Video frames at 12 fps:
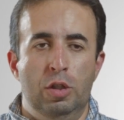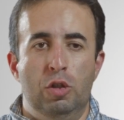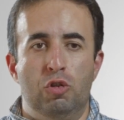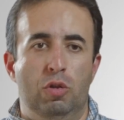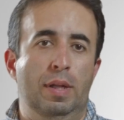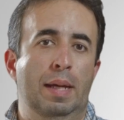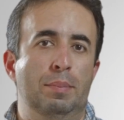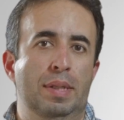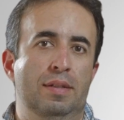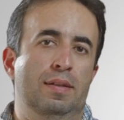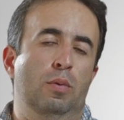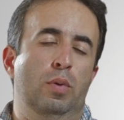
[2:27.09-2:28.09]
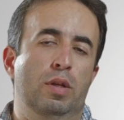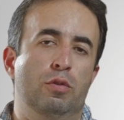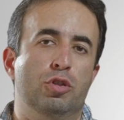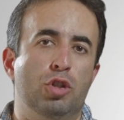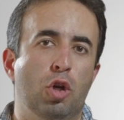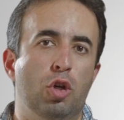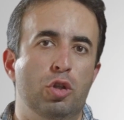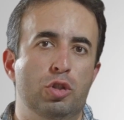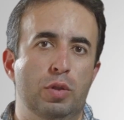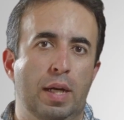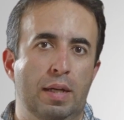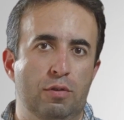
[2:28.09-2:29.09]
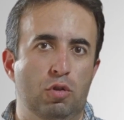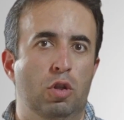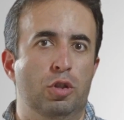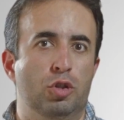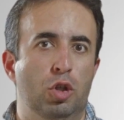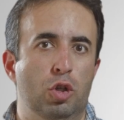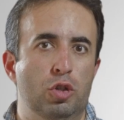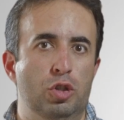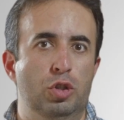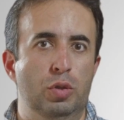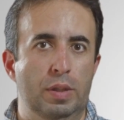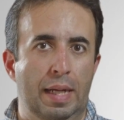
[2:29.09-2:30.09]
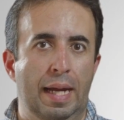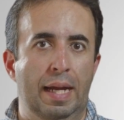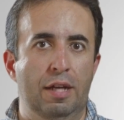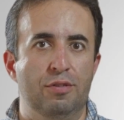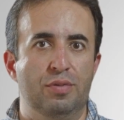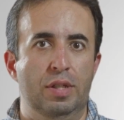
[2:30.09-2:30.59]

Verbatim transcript: So that means that whatever charge you have is all the charge that you can have.